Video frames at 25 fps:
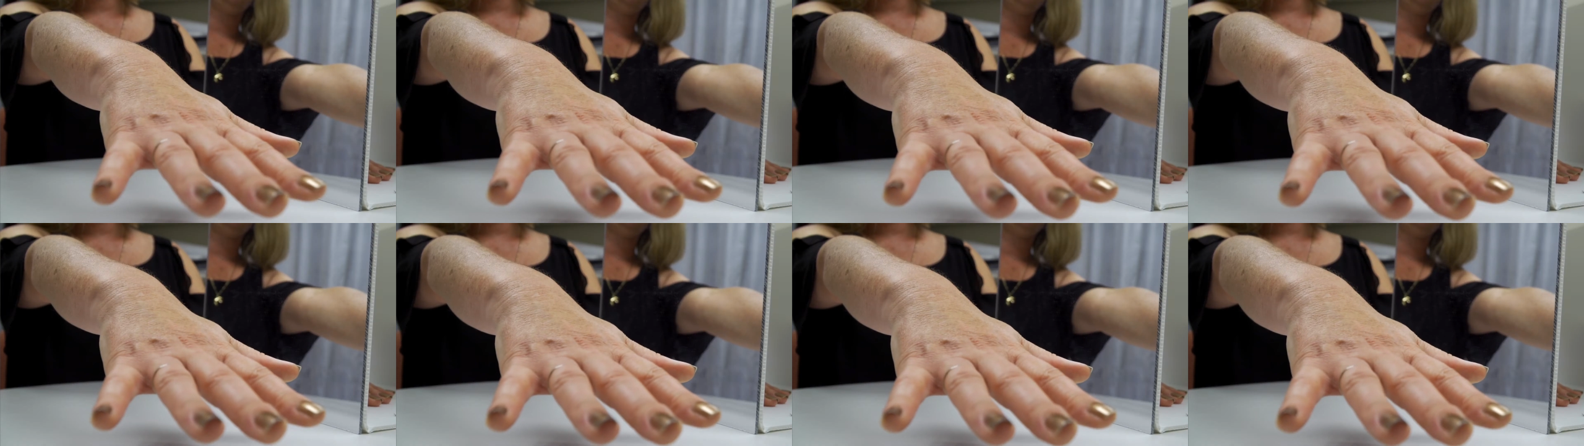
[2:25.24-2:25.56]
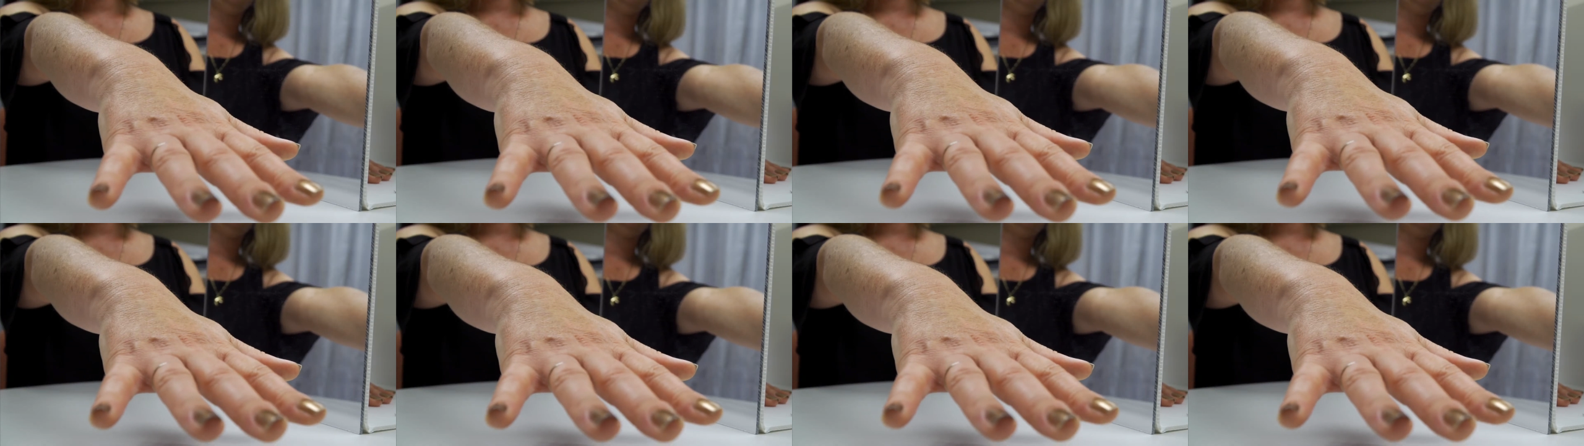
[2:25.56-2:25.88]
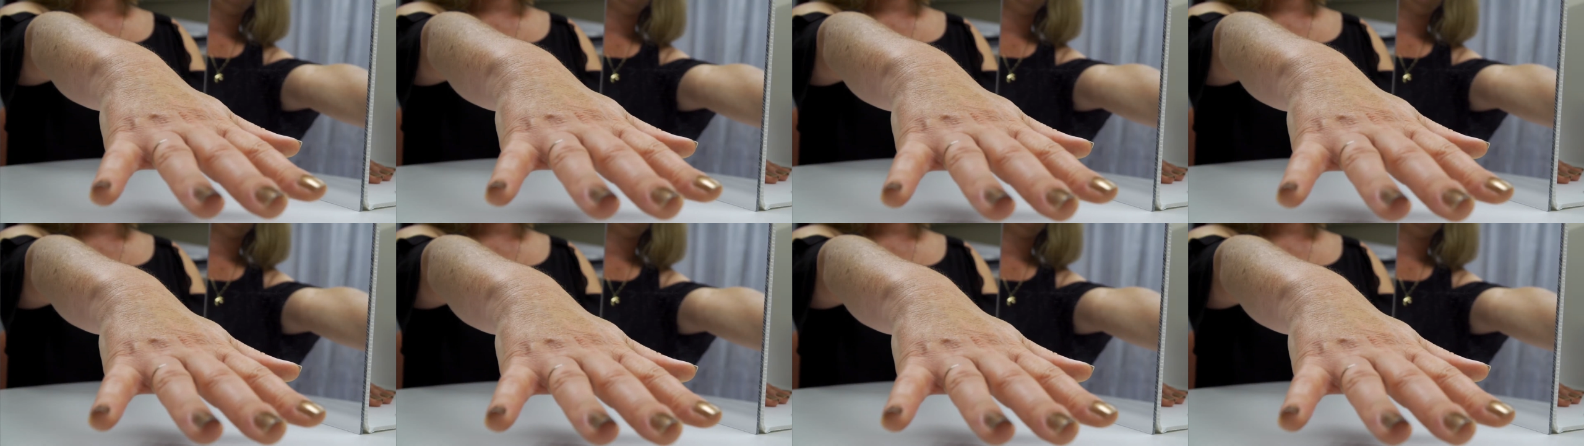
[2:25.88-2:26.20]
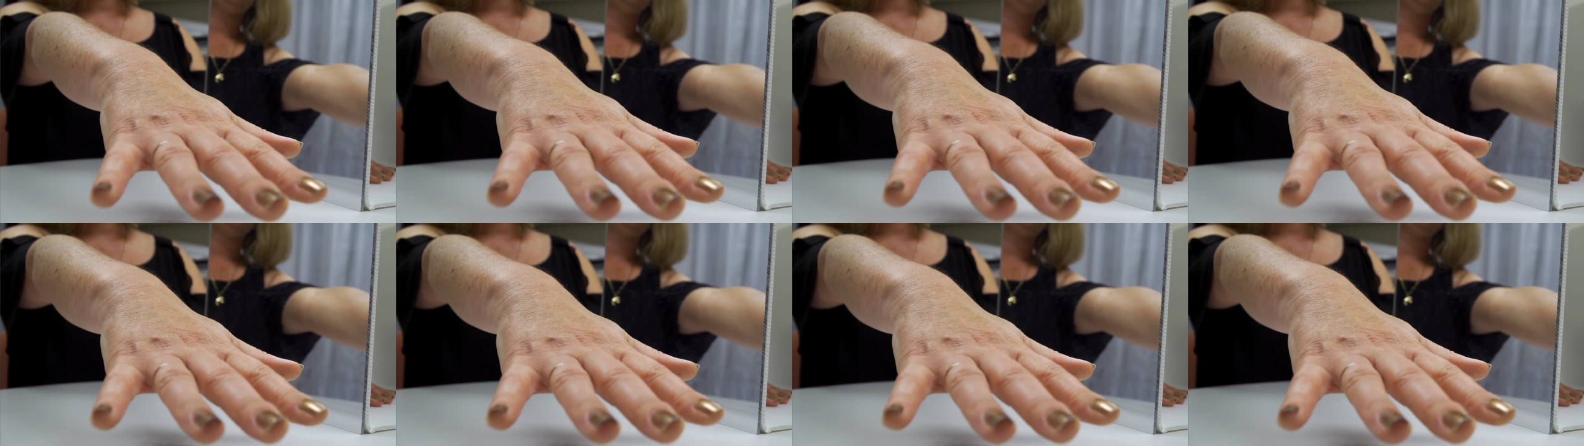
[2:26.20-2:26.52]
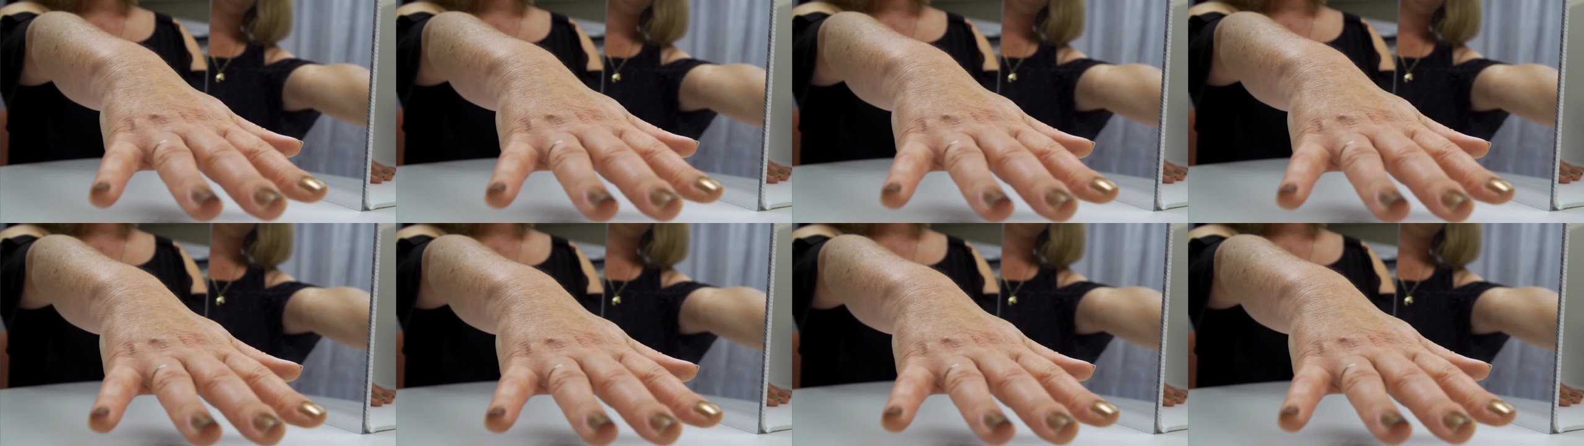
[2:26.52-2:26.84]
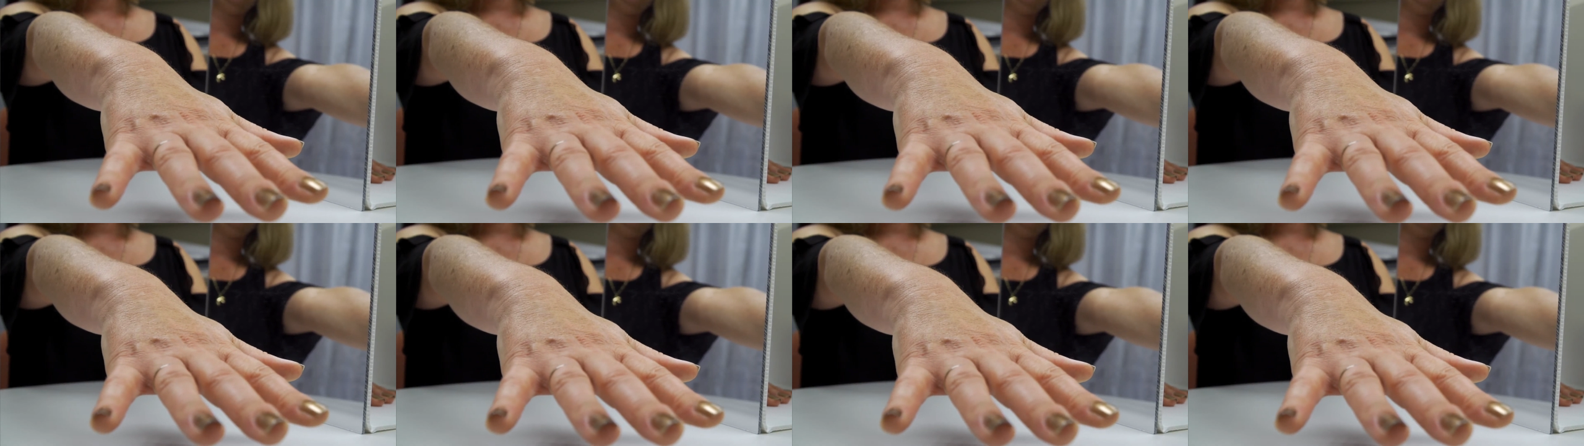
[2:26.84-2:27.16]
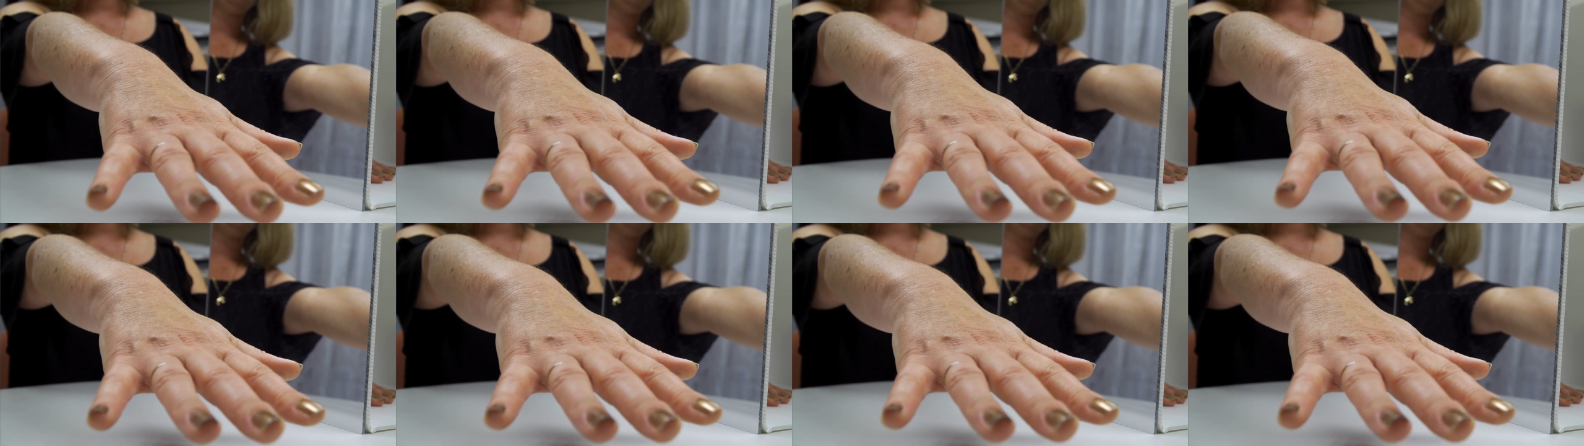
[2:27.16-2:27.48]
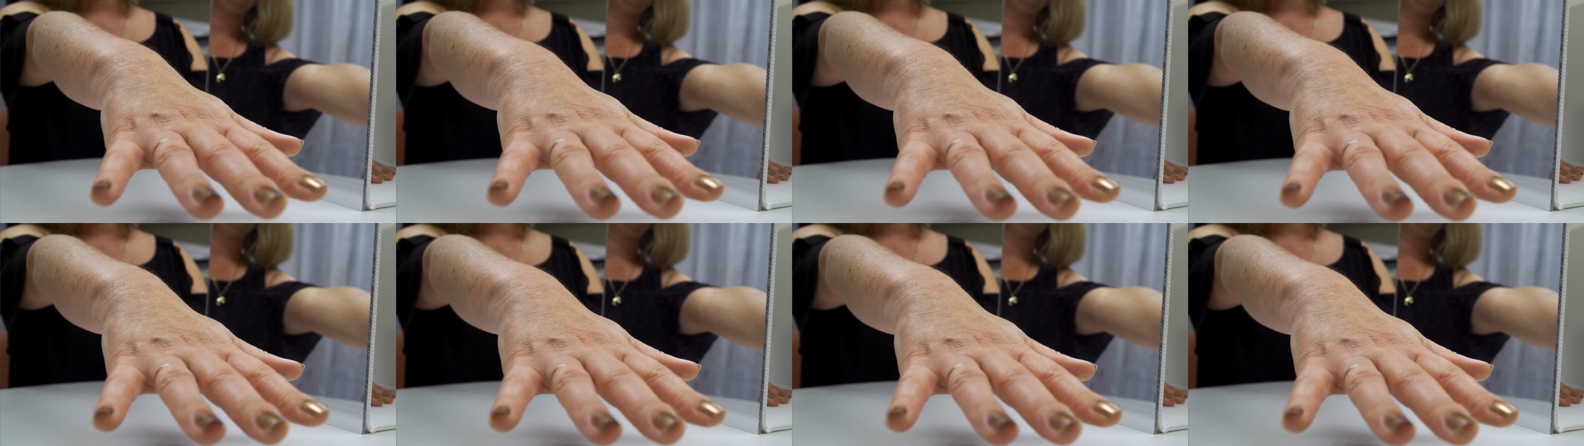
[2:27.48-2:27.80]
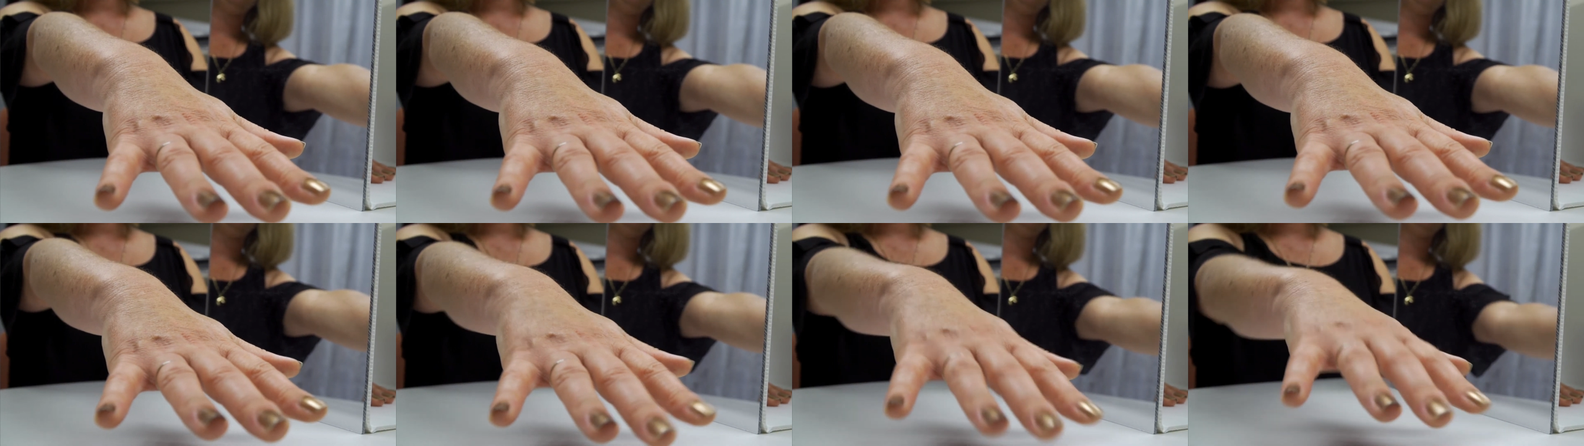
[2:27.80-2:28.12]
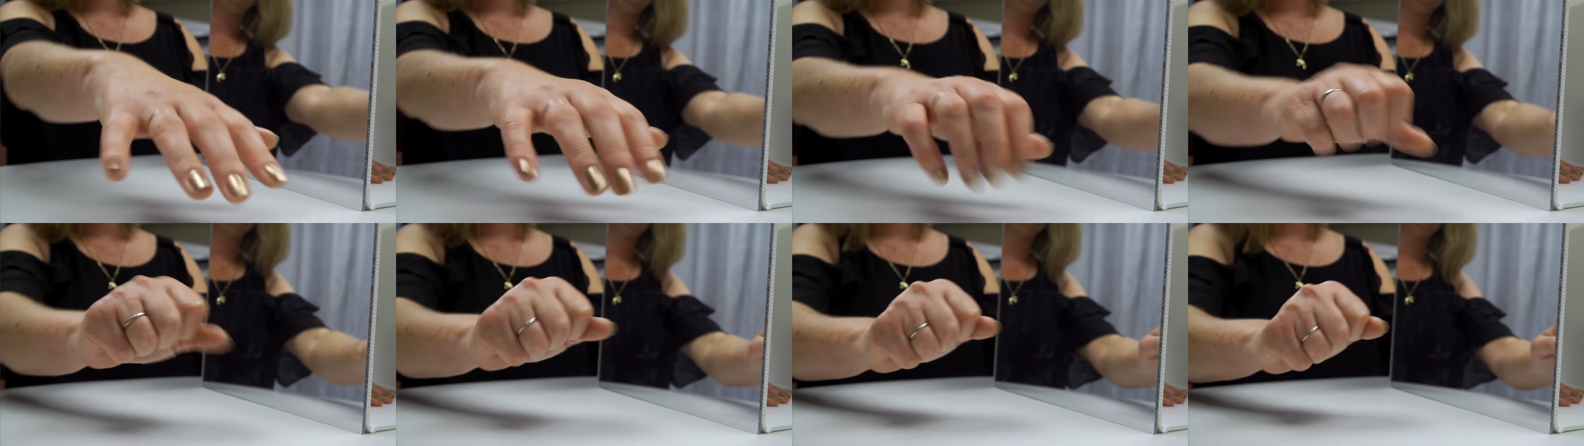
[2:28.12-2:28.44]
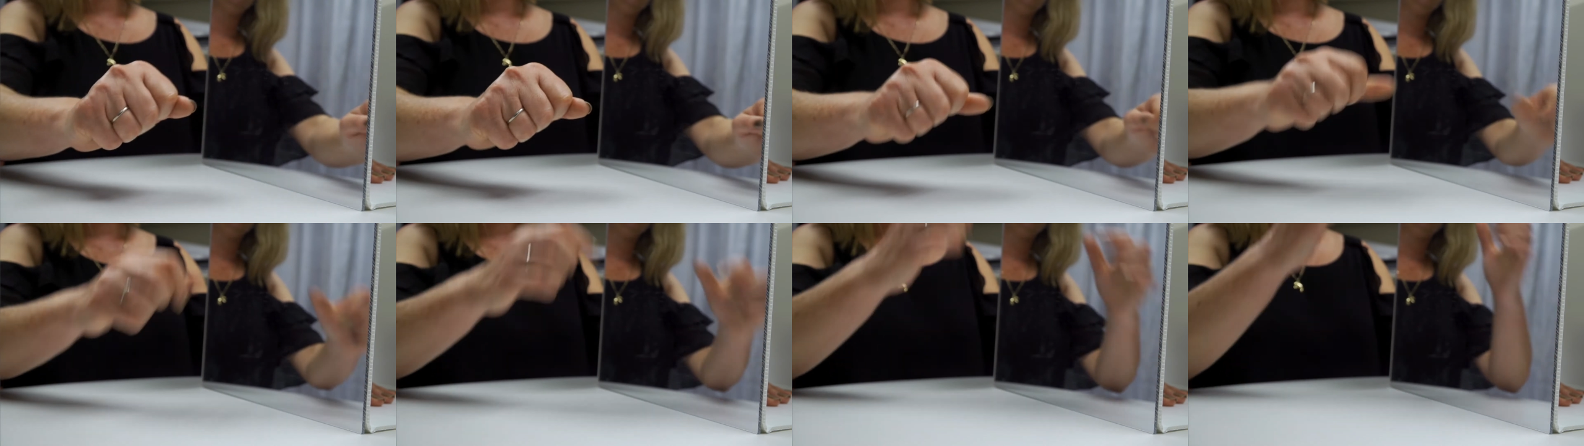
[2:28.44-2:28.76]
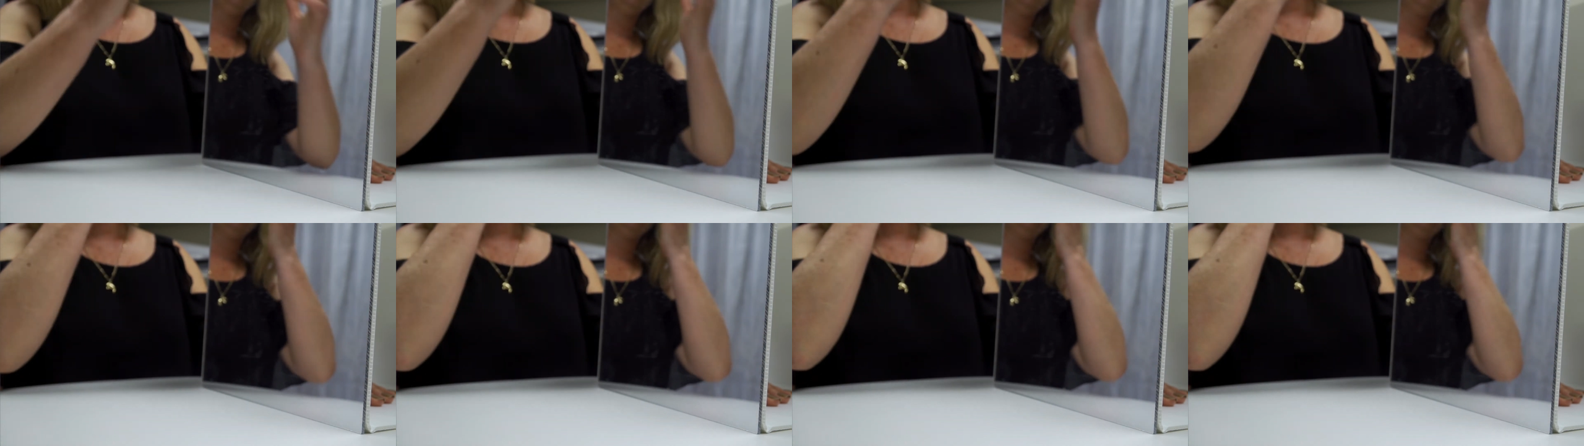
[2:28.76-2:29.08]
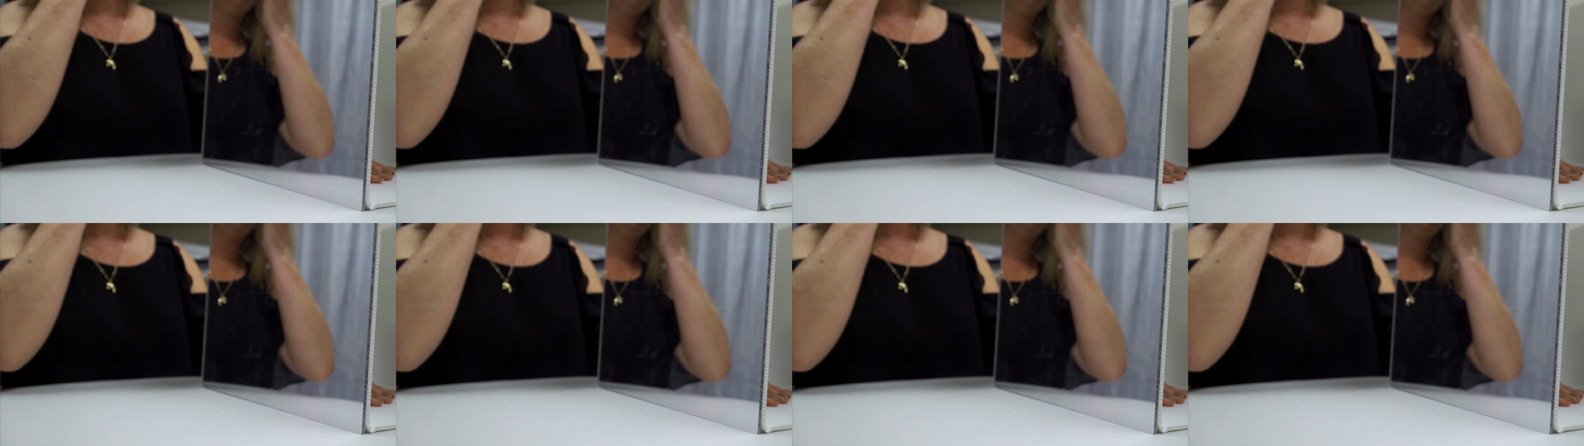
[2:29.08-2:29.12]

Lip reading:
[unreadable: no face in view]